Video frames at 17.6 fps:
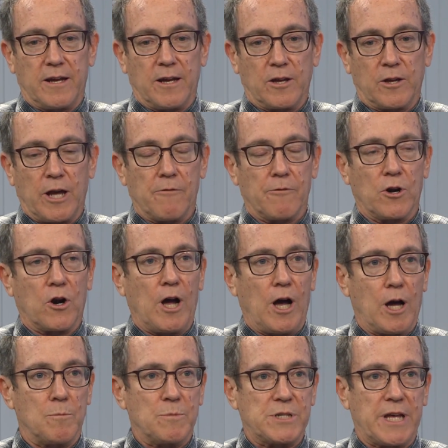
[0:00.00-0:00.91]
Governor
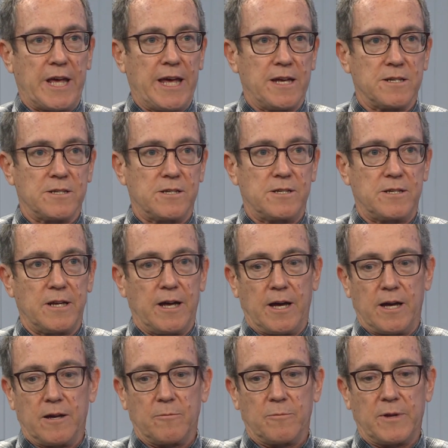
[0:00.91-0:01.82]
Hobbs has
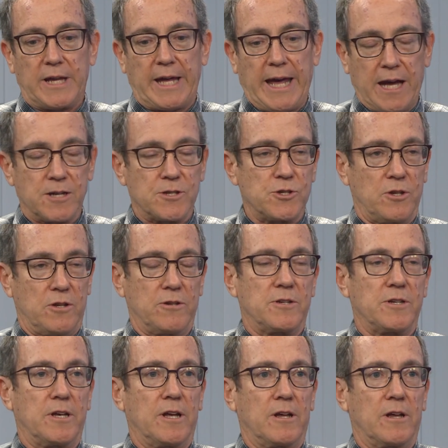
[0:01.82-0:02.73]

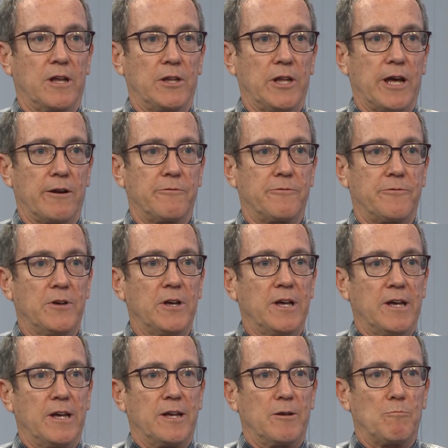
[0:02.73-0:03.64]
canceled a lot of
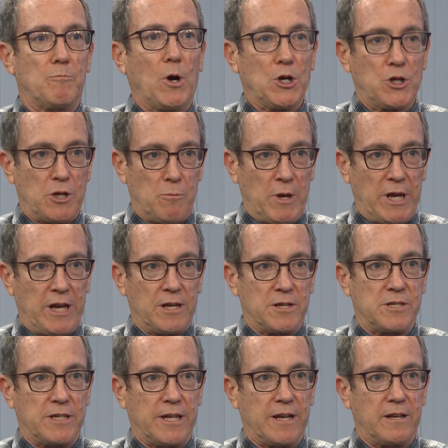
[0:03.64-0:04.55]
budget
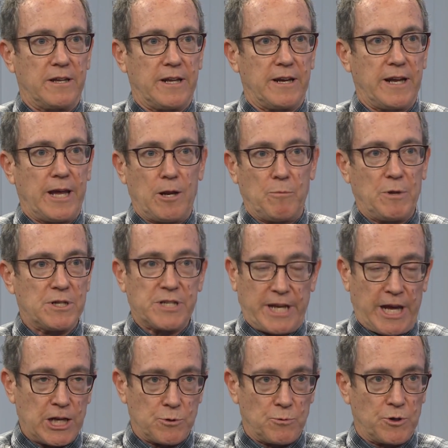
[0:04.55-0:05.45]
meetings that had been
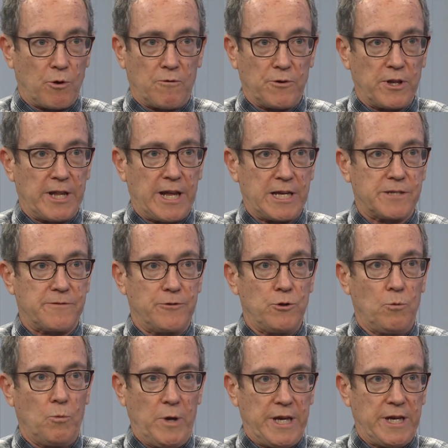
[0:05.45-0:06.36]
scheduled over the last
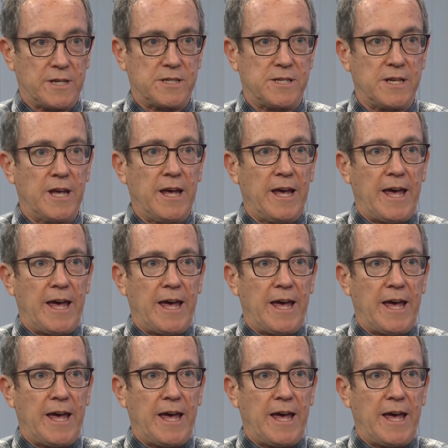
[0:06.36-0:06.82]
few weeks.